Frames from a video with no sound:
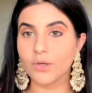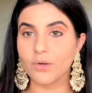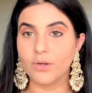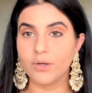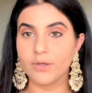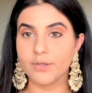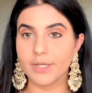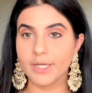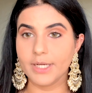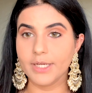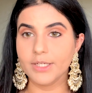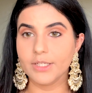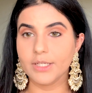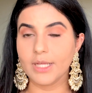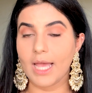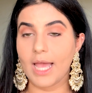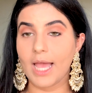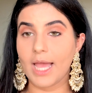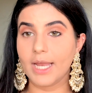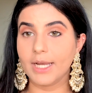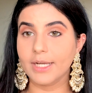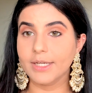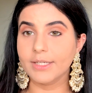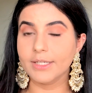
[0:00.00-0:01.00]
Alright,
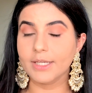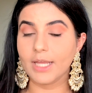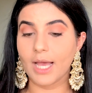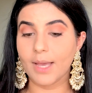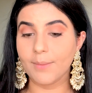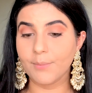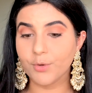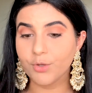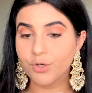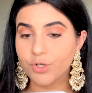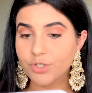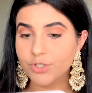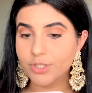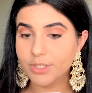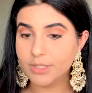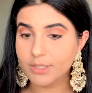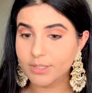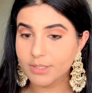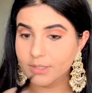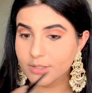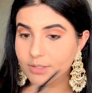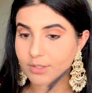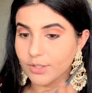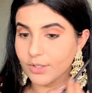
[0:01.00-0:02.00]
and I'm going to
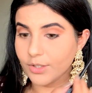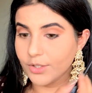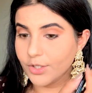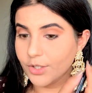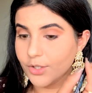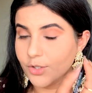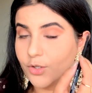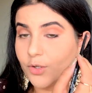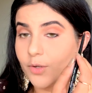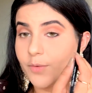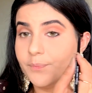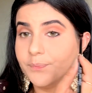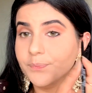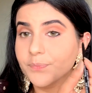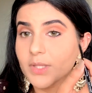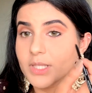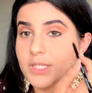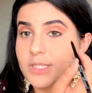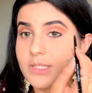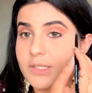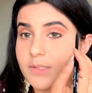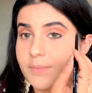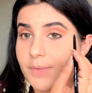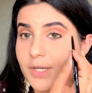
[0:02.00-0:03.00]
just
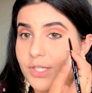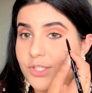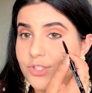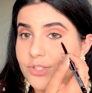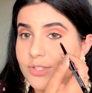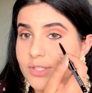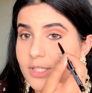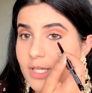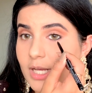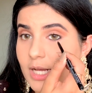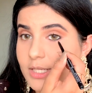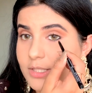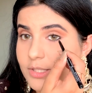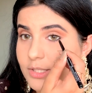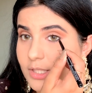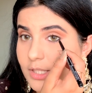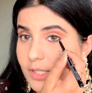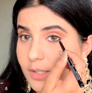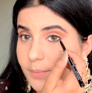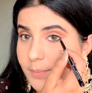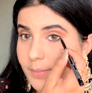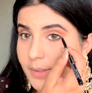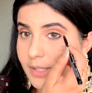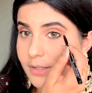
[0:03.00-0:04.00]
smudge the
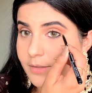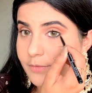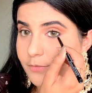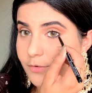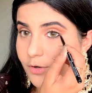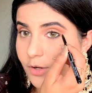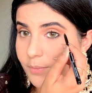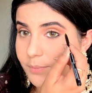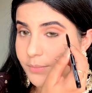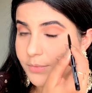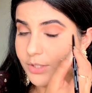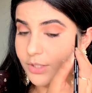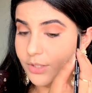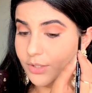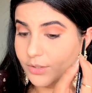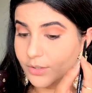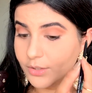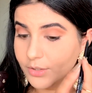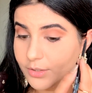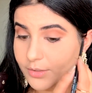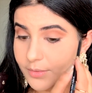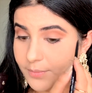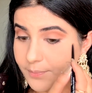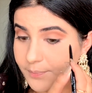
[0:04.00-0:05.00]
Kajal a bit from
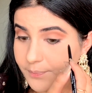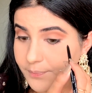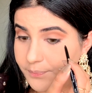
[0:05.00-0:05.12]
here